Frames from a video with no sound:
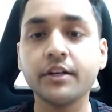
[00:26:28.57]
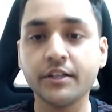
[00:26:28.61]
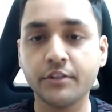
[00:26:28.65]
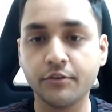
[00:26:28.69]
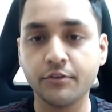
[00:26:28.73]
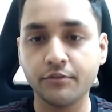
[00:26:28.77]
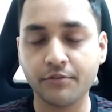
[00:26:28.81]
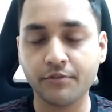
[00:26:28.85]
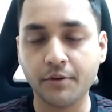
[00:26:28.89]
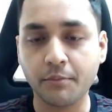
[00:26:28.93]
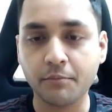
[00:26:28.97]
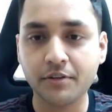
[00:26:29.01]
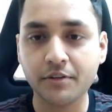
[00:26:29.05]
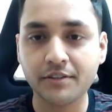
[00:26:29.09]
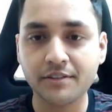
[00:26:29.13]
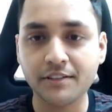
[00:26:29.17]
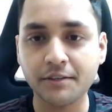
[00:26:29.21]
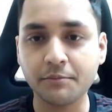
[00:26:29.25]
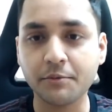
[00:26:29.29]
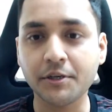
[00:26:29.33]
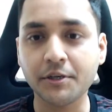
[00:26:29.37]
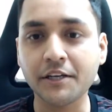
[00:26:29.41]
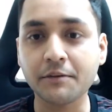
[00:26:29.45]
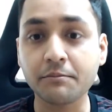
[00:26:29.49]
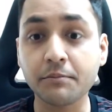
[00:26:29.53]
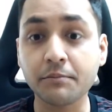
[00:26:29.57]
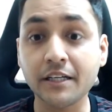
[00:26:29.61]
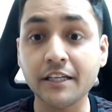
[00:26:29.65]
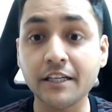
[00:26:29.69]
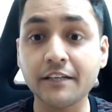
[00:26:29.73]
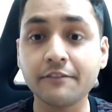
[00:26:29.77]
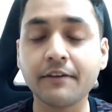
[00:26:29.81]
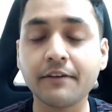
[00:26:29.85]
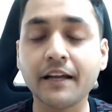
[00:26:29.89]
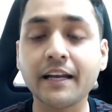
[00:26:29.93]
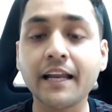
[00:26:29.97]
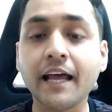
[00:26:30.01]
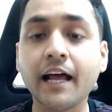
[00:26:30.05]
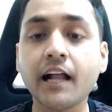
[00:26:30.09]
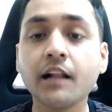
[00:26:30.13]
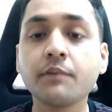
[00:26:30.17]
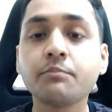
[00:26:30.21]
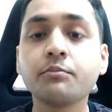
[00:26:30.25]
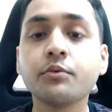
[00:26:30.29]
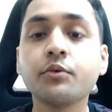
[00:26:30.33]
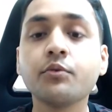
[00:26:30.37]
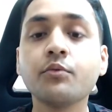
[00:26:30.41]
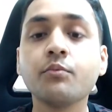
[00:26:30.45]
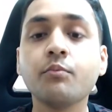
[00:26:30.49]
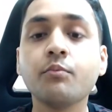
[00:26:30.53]
you from this limiting belief and
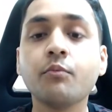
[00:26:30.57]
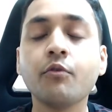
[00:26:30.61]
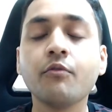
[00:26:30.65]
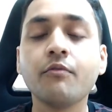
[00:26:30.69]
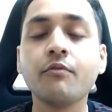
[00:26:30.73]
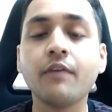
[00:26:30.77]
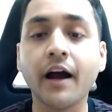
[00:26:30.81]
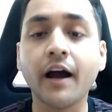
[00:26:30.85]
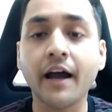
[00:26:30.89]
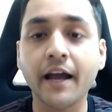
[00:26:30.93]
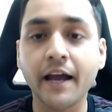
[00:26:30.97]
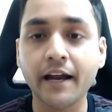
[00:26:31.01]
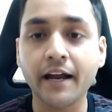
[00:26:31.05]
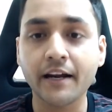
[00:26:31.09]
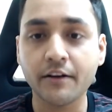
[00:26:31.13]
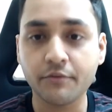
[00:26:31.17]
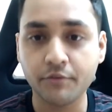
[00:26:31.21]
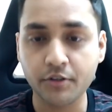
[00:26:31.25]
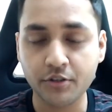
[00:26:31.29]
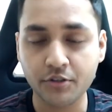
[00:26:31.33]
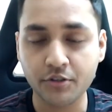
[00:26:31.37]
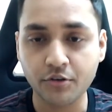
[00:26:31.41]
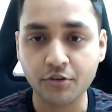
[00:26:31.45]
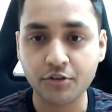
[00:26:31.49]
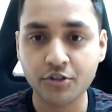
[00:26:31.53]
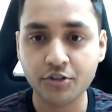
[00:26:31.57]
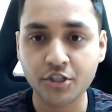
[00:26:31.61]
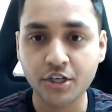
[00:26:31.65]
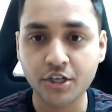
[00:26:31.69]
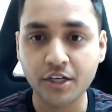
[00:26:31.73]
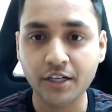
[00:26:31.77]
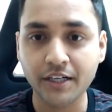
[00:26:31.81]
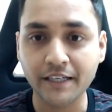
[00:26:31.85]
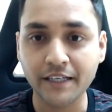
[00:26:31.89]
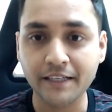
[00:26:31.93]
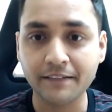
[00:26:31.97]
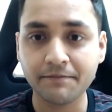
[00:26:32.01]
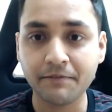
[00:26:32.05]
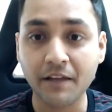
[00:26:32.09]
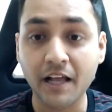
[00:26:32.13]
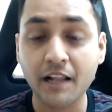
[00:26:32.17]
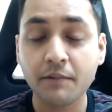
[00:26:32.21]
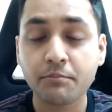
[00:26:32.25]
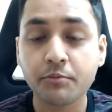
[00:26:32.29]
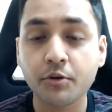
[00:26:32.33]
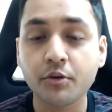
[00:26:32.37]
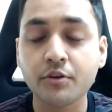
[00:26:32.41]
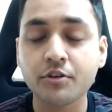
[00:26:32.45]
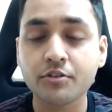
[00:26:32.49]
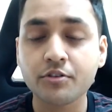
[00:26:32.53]
help you move ahead with your journey,
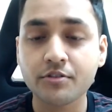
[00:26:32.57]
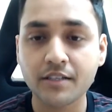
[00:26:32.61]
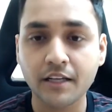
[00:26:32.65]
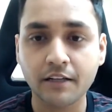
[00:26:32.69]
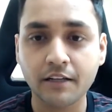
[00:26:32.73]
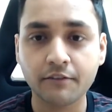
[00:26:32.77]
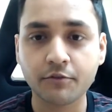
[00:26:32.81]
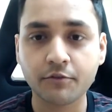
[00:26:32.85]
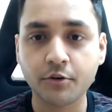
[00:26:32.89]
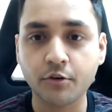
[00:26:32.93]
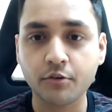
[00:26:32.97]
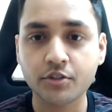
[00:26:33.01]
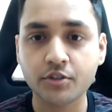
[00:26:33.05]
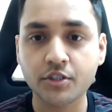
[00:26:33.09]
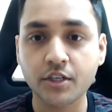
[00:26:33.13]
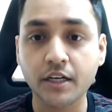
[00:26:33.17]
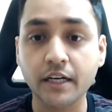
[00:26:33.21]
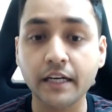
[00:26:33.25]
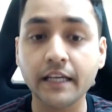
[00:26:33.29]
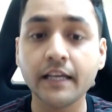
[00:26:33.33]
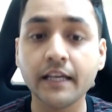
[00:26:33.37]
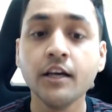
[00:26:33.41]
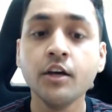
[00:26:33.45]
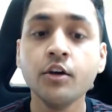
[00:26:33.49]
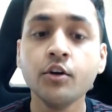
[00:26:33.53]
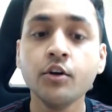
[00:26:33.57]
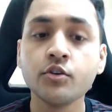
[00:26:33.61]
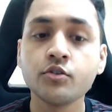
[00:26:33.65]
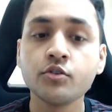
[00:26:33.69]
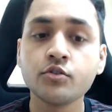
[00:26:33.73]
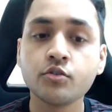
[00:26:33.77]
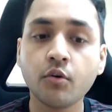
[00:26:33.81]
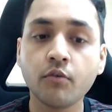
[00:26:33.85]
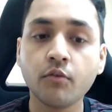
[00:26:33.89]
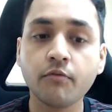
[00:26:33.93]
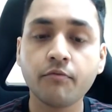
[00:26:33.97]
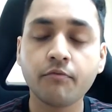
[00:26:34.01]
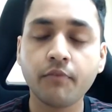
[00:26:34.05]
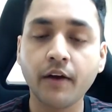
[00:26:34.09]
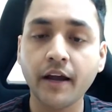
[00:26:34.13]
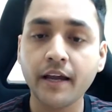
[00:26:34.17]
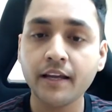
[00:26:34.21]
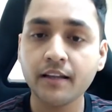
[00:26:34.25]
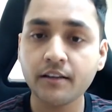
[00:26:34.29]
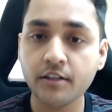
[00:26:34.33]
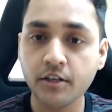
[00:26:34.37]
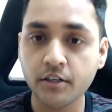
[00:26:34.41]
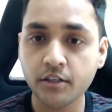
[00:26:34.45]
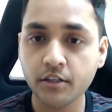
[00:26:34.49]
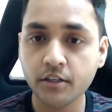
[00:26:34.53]
help you in your self-growth journey. So
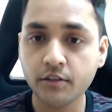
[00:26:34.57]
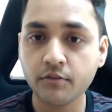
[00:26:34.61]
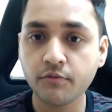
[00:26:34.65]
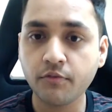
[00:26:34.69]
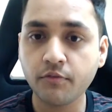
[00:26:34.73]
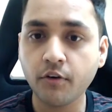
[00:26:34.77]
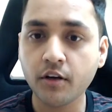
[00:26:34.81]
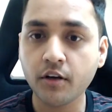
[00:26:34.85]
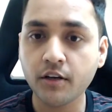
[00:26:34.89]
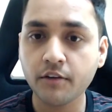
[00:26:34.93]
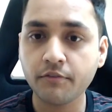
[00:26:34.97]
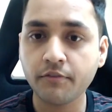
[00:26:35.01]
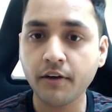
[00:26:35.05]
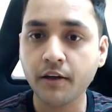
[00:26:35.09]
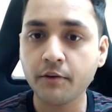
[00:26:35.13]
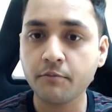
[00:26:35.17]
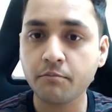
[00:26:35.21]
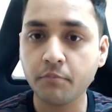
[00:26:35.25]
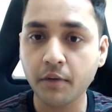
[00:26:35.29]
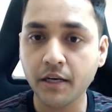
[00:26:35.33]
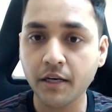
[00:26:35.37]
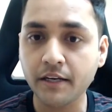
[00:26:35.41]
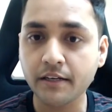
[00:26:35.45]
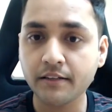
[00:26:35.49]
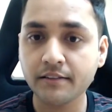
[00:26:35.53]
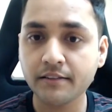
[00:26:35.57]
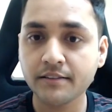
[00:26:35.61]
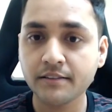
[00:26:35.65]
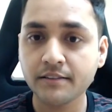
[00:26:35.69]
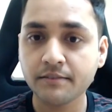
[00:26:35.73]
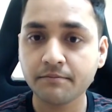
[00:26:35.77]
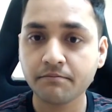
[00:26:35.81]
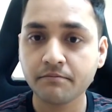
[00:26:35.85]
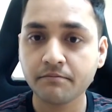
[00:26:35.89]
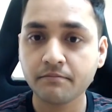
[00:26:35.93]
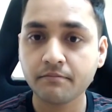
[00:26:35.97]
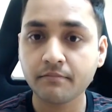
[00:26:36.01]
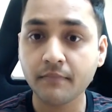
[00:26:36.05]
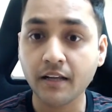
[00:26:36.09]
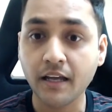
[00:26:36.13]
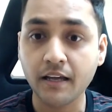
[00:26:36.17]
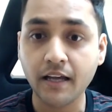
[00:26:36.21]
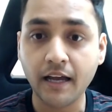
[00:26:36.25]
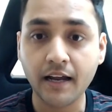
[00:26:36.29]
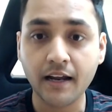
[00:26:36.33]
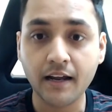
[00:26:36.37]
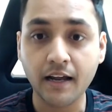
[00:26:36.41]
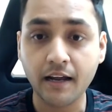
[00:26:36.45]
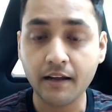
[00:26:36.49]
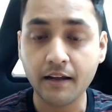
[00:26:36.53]
find 30 to 45 minutes
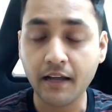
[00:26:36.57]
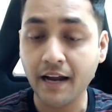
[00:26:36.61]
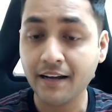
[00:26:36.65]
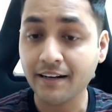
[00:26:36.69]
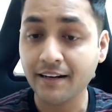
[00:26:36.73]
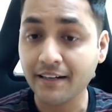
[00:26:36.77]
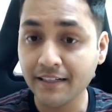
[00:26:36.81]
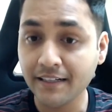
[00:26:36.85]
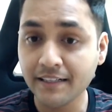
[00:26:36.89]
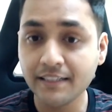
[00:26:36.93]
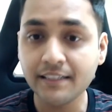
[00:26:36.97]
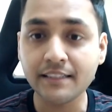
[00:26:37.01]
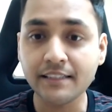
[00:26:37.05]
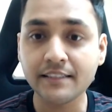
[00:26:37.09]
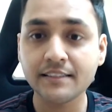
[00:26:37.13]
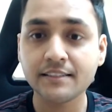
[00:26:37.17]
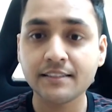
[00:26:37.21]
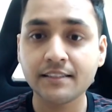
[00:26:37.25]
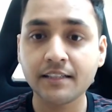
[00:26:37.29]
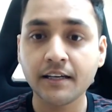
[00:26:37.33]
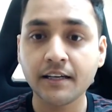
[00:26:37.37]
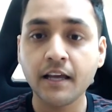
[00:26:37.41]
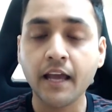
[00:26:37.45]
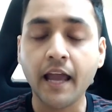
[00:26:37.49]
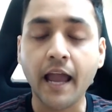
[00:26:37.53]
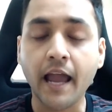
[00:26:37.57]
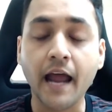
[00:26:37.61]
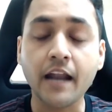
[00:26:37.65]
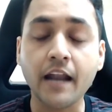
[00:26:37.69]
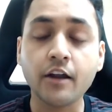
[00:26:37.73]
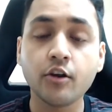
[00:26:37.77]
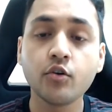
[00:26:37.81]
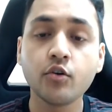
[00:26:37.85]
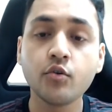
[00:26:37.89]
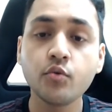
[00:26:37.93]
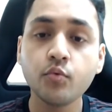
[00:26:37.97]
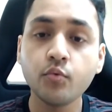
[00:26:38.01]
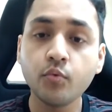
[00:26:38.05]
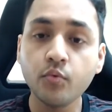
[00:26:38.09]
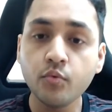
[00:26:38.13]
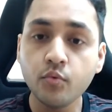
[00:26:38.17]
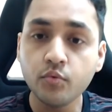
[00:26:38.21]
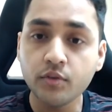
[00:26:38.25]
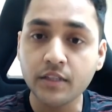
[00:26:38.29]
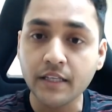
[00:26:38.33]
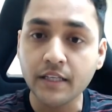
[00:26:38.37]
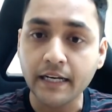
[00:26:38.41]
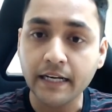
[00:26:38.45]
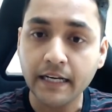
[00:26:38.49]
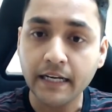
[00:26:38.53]
at least and do
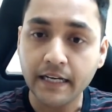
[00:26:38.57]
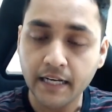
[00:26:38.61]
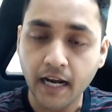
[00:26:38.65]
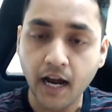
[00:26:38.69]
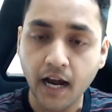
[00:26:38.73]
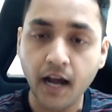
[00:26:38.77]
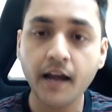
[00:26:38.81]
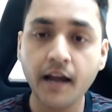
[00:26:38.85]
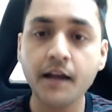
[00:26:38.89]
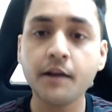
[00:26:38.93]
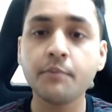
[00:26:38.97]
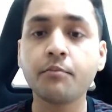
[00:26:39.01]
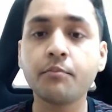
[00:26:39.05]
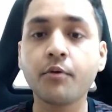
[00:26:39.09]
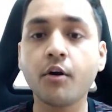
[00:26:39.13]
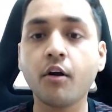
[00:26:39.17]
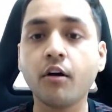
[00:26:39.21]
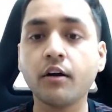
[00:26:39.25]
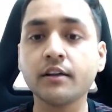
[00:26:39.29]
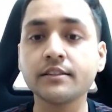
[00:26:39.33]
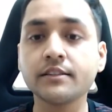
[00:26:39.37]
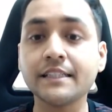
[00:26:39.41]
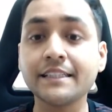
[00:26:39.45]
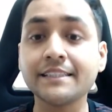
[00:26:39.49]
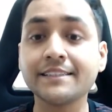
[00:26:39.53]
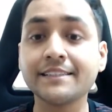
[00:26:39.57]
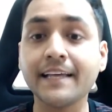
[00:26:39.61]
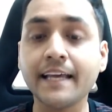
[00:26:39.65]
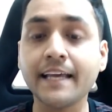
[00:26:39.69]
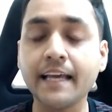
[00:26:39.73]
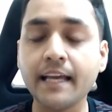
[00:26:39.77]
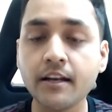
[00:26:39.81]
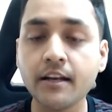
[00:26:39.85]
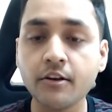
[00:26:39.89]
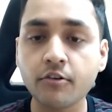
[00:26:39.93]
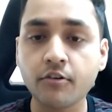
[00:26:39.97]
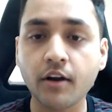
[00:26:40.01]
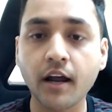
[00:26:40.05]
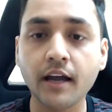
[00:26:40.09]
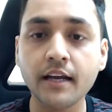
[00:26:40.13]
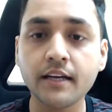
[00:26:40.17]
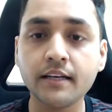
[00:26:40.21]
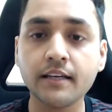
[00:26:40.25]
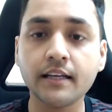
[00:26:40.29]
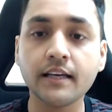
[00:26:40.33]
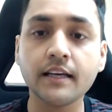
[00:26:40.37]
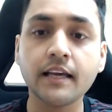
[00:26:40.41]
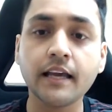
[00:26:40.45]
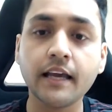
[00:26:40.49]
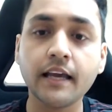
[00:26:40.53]
the entire process in
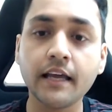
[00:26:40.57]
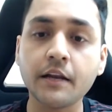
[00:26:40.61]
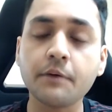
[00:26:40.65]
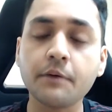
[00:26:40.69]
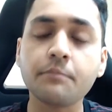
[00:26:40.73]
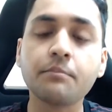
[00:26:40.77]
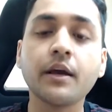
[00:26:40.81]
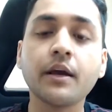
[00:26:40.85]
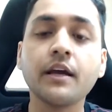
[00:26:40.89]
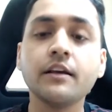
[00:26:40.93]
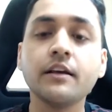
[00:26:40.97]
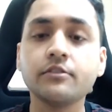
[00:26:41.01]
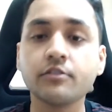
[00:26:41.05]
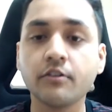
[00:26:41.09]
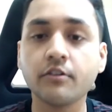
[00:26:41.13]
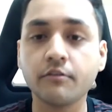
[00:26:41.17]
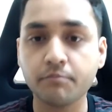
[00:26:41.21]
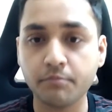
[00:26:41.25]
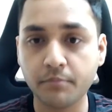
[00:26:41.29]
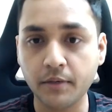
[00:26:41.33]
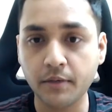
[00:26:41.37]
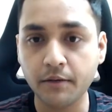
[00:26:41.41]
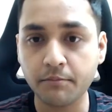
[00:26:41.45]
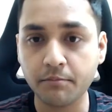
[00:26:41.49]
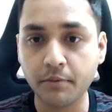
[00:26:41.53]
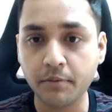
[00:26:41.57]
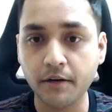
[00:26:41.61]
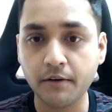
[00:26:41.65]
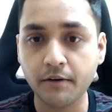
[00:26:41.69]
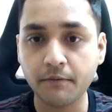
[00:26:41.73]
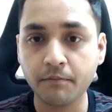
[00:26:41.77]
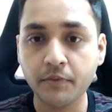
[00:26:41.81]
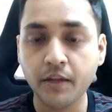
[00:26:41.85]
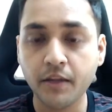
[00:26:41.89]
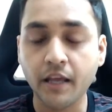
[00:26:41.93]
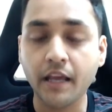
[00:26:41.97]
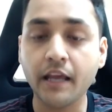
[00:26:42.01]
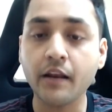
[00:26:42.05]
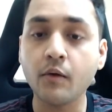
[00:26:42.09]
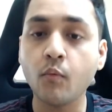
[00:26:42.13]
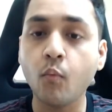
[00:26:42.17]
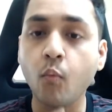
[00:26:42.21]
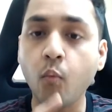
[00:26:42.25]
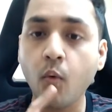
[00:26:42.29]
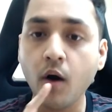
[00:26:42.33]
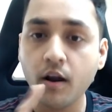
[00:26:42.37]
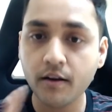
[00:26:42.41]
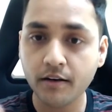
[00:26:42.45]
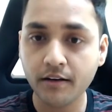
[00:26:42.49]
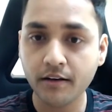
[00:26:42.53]
writing in a piece of paper in
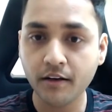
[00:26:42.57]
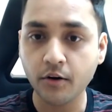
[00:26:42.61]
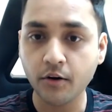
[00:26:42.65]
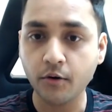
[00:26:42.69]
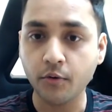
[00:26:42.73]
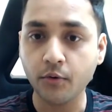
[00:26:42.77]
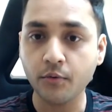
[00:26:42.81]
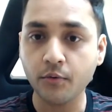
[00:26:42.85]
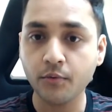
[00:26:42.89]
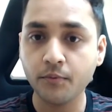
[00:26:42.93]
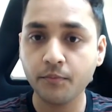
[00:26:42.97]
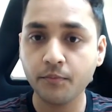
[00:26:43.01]
one go,